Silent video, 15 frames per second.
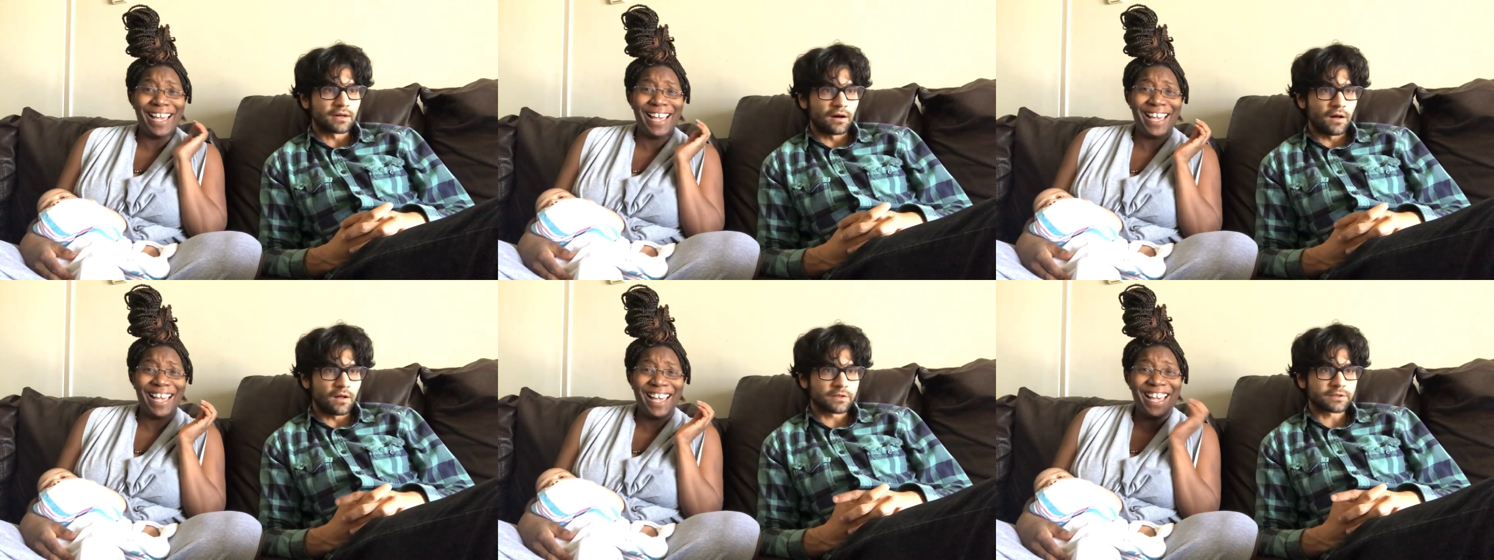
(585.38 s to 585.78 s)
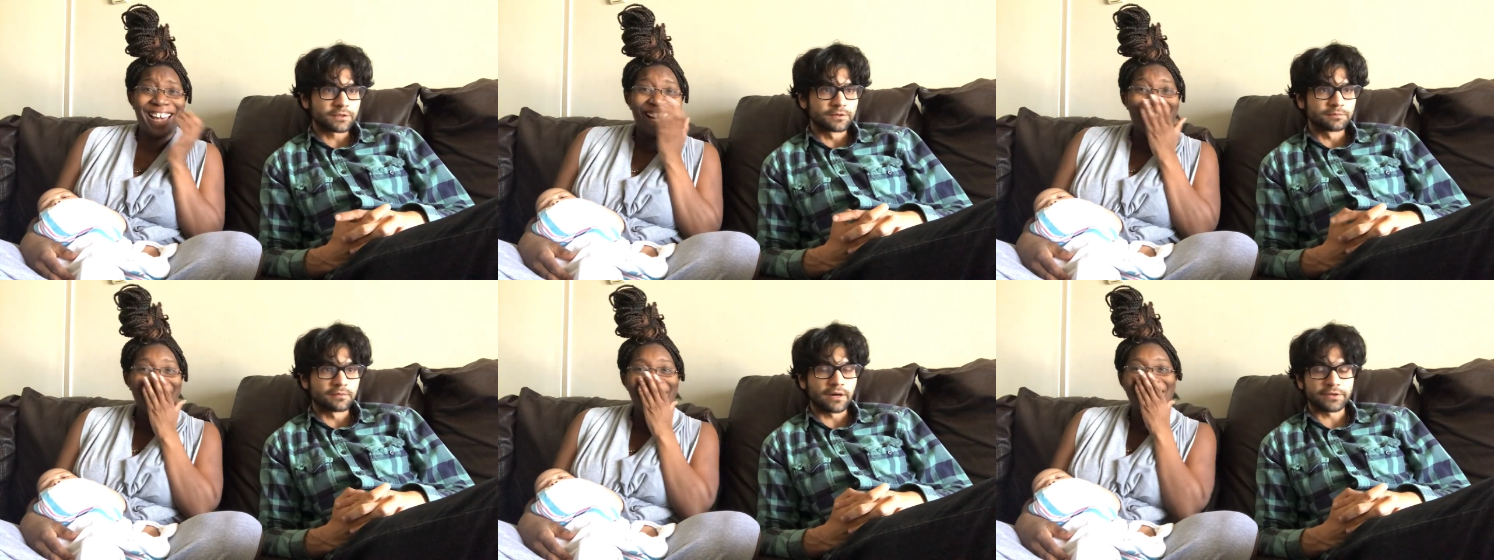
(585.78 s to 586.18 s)
Speaker 1: all
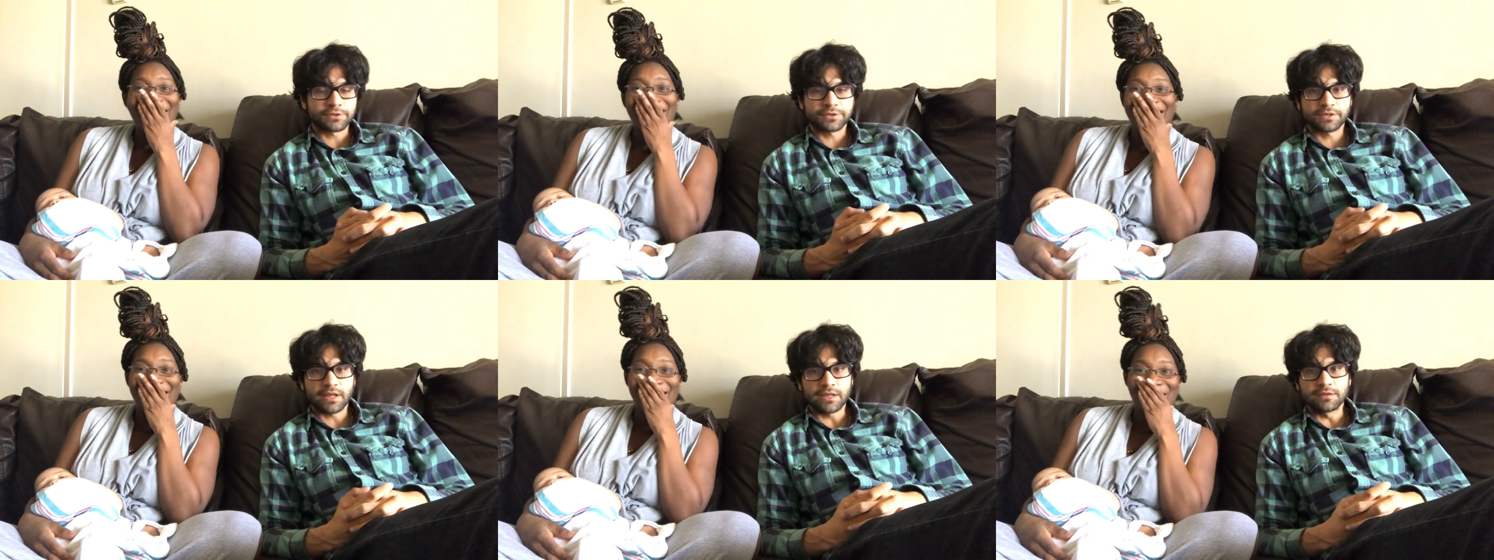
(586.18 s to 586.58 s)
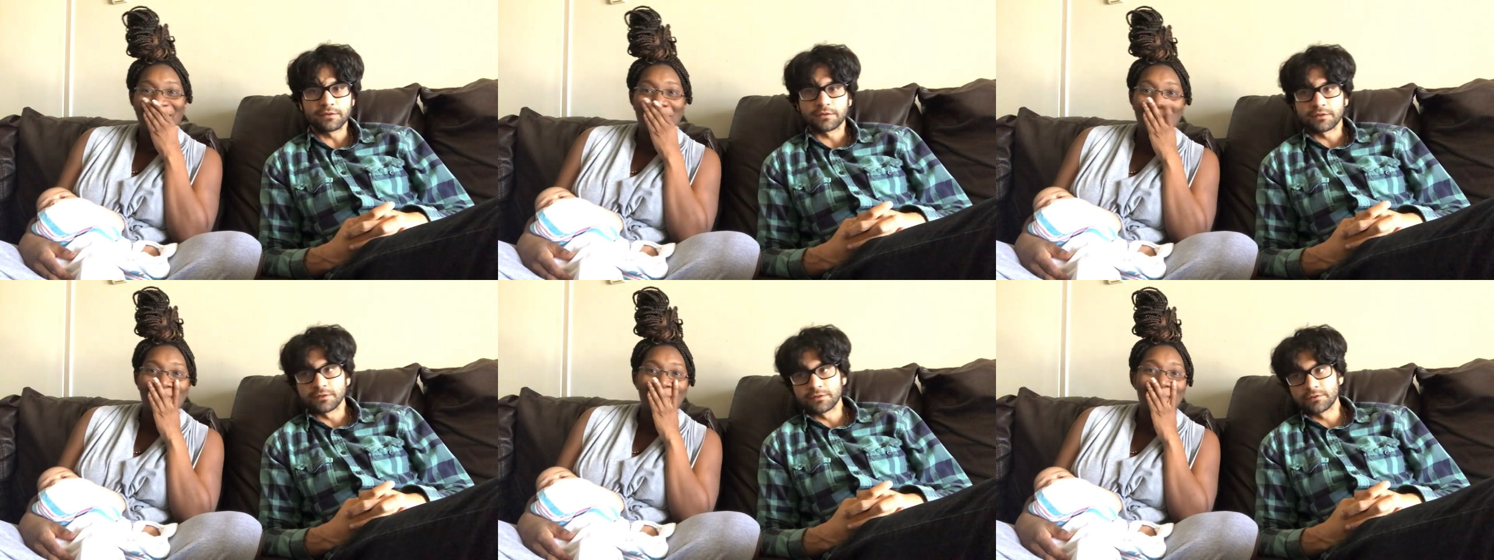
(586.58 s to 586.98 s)
too much that you
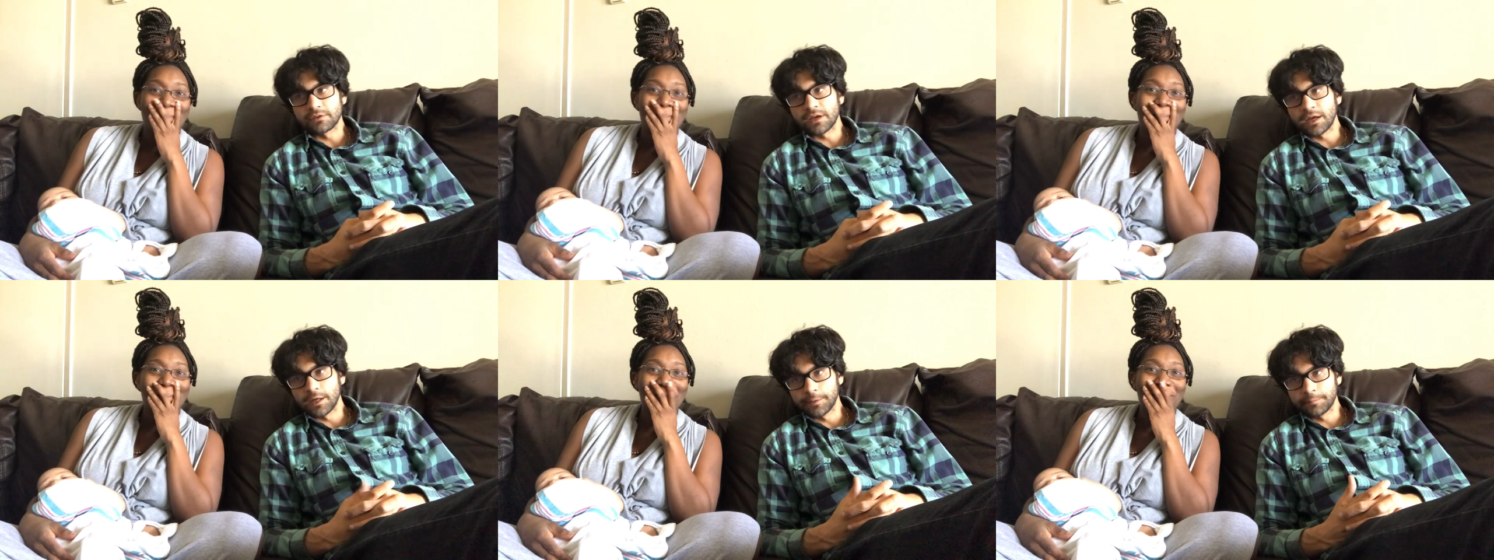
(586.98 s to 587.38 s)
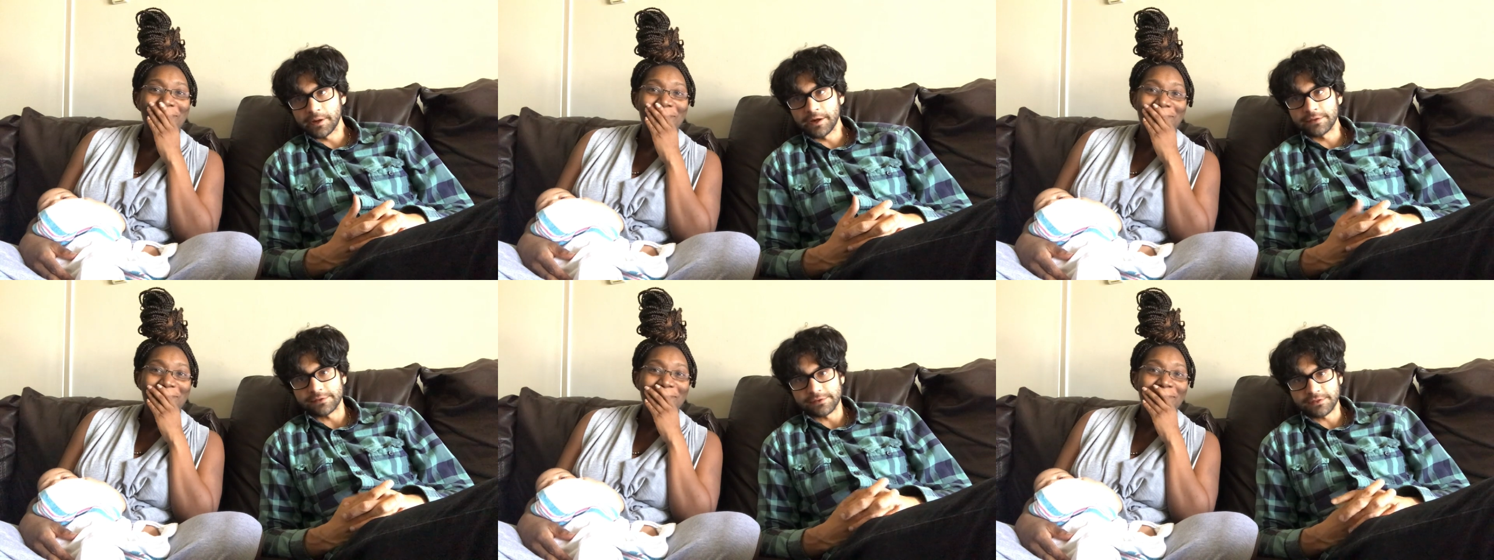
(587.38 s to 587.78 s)
can do to
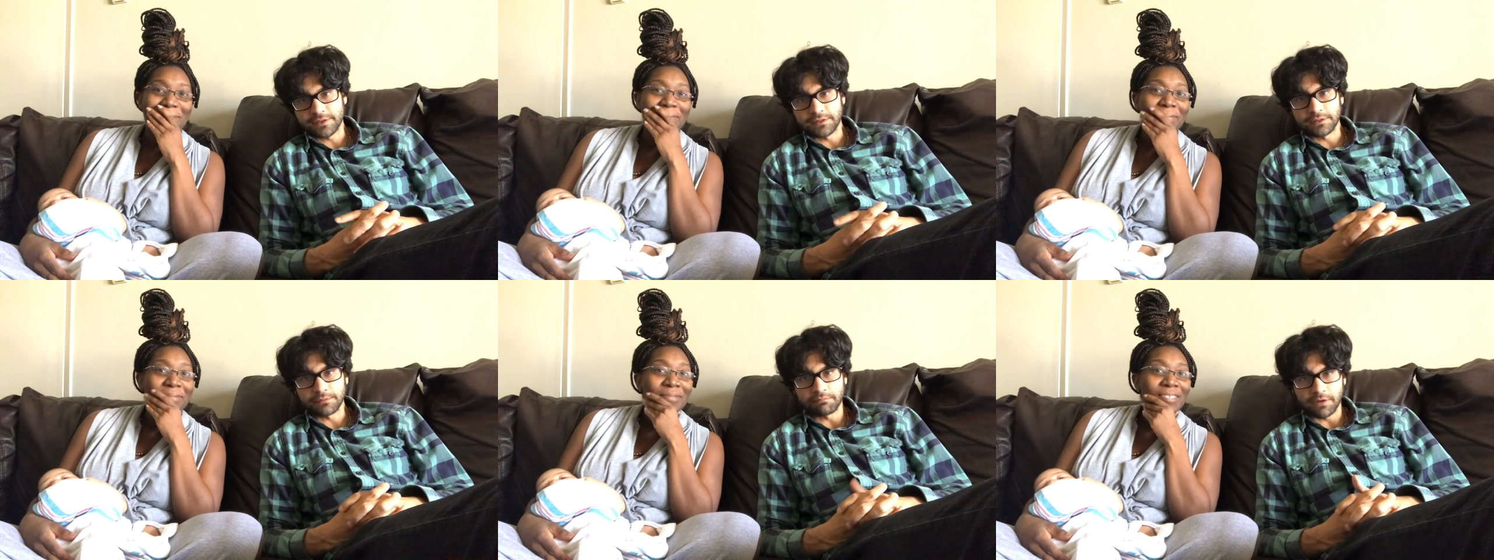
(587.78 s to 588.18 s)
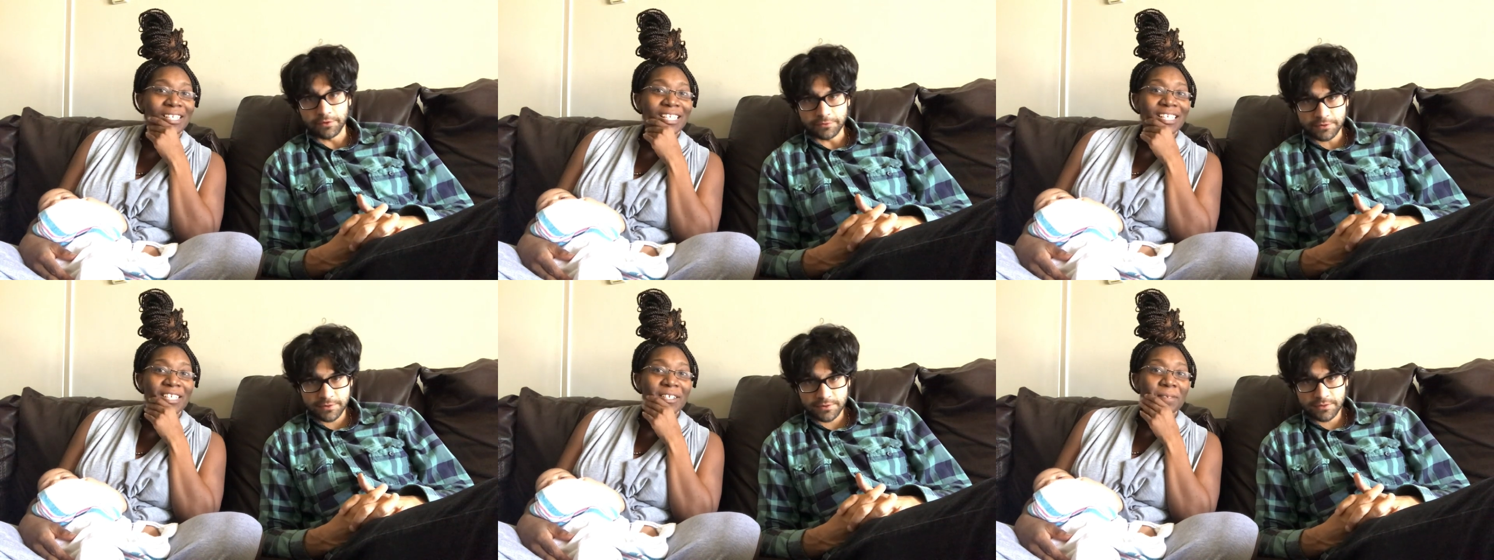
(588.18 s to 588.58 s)
help other than the
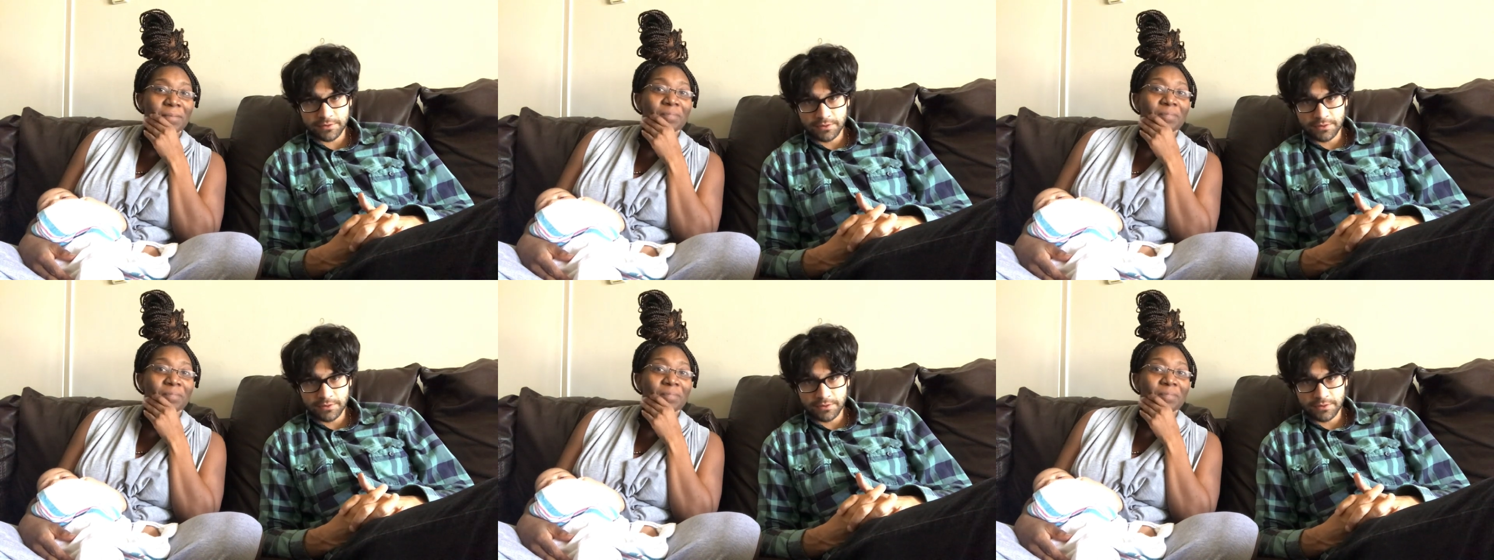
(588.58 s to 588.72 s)
most